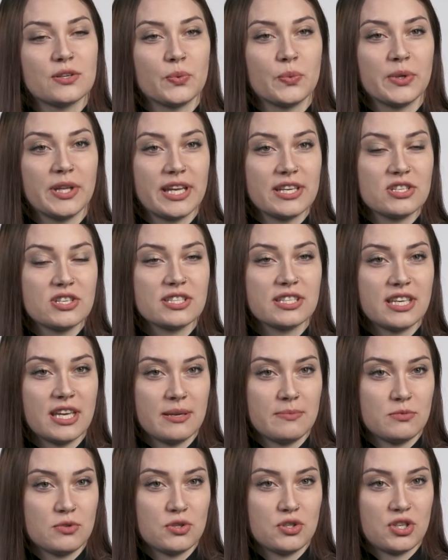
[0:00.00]
So when I just
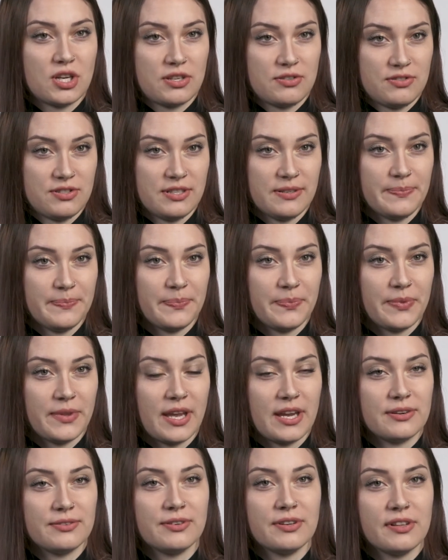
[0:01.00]
came to Chadron,
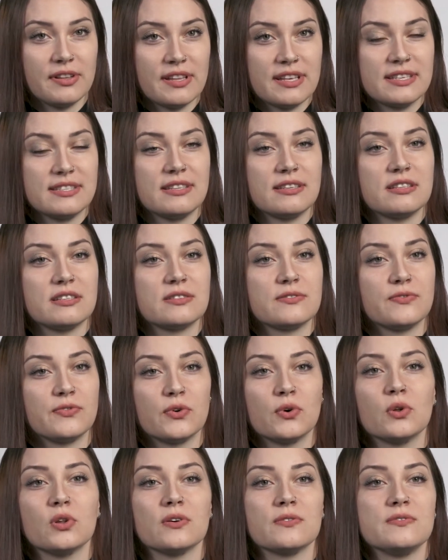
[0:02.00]
I realized that it's
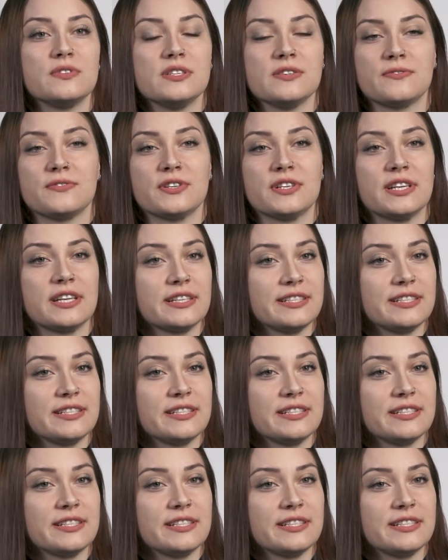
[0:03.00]
full of different